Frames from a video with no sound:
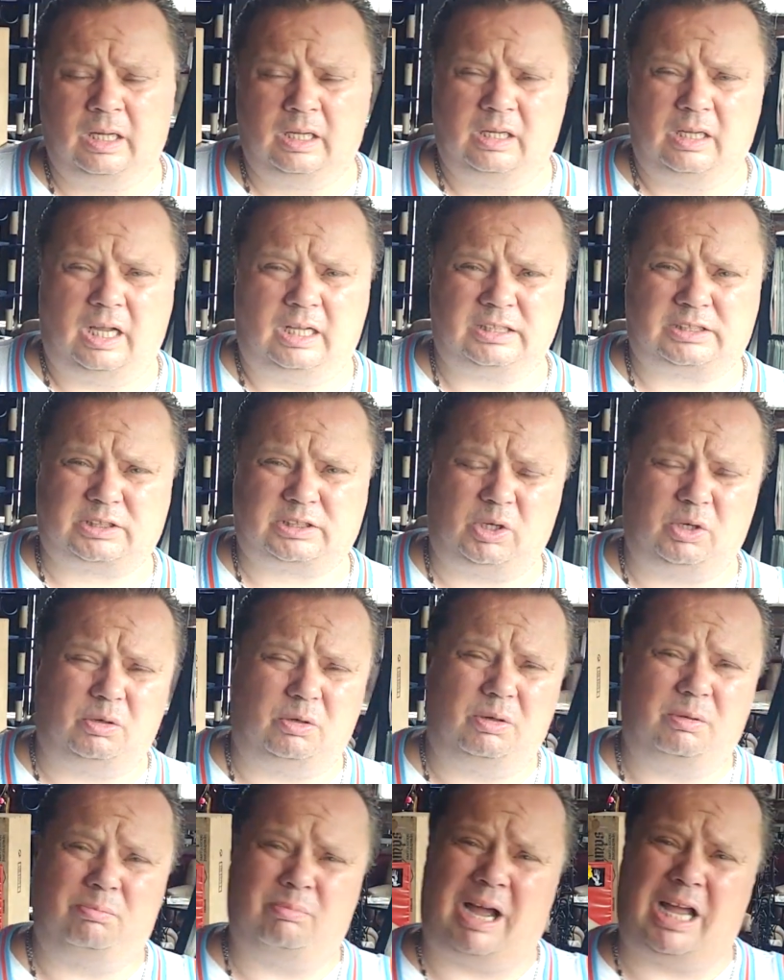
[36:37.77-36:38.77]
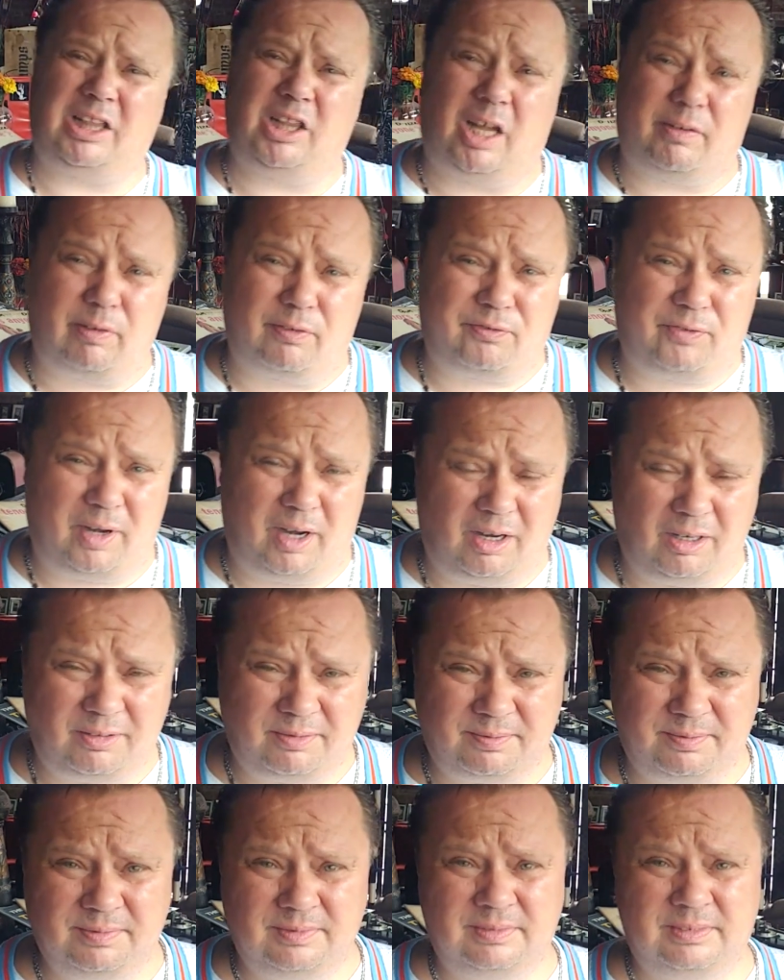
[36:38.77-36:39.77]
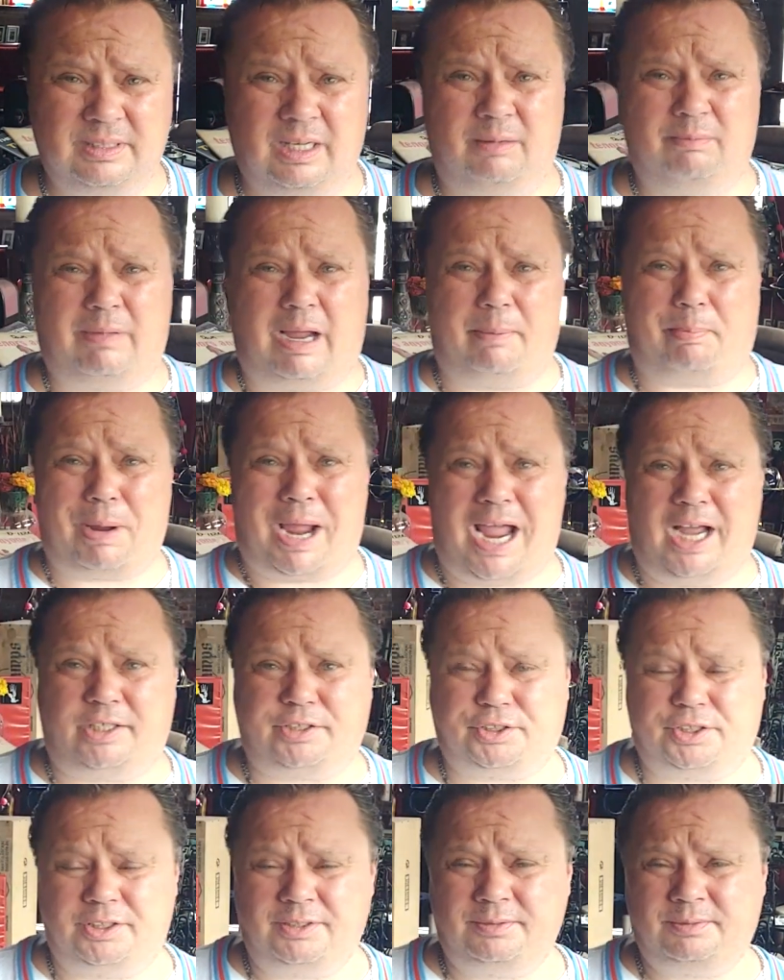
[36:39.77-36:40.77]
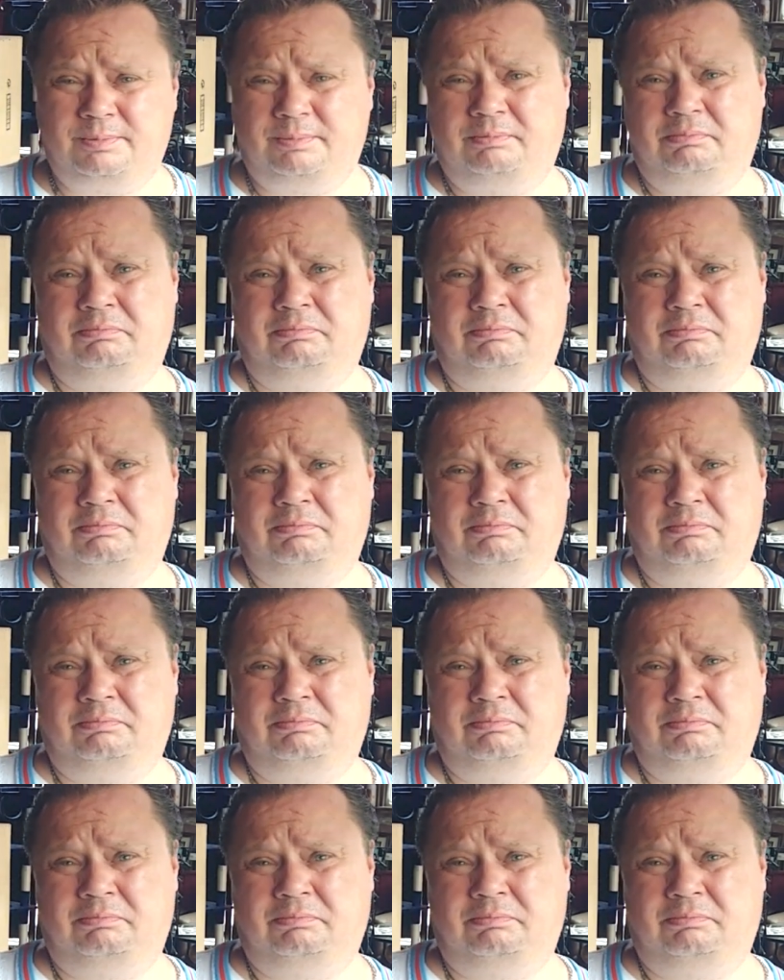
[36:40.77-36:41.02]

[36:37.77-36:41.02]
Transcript: And so my love affair, my passion,